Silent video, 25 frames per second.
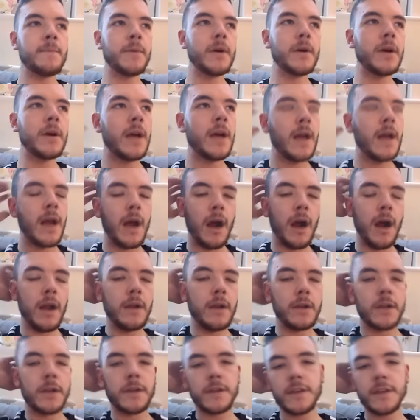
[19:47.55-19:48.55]
But I
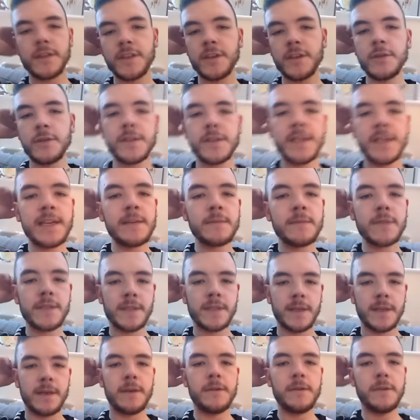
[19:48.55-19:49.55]
look at the two teams,
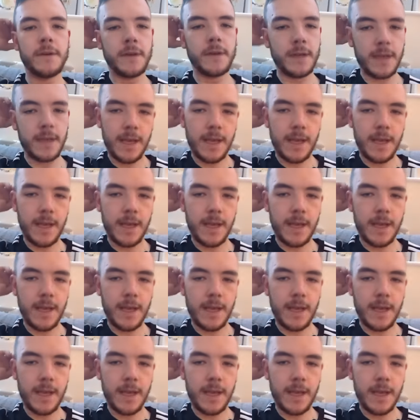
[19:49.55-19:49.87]
Tel,